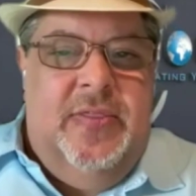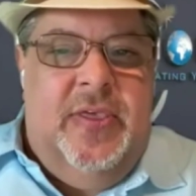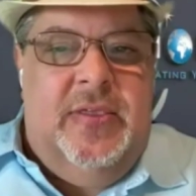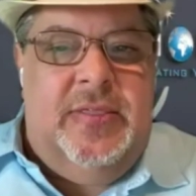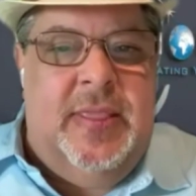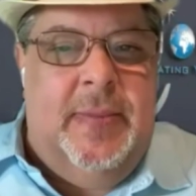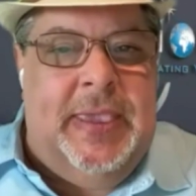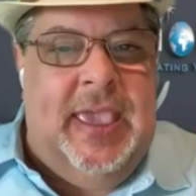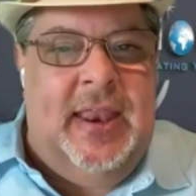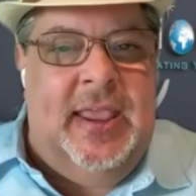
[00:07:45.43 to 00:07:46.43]
The, the
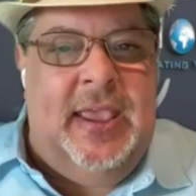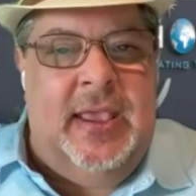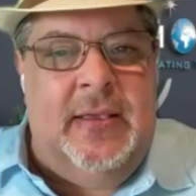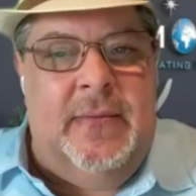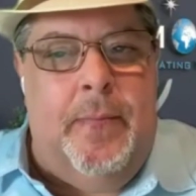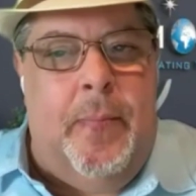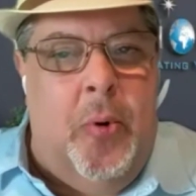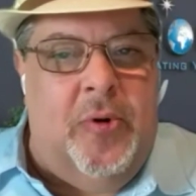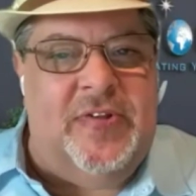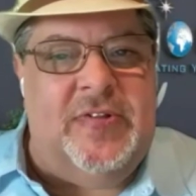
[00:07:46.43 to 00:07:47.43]
beginning
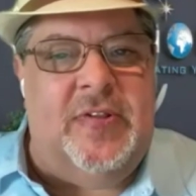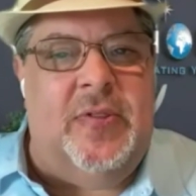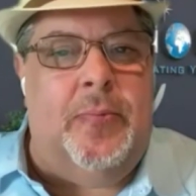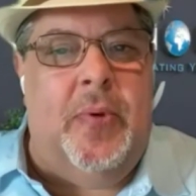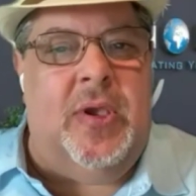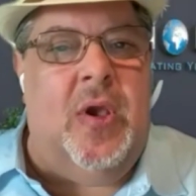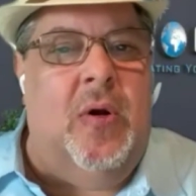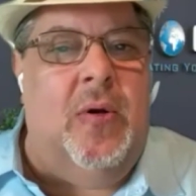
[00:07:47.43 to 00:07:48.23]
portions of the book,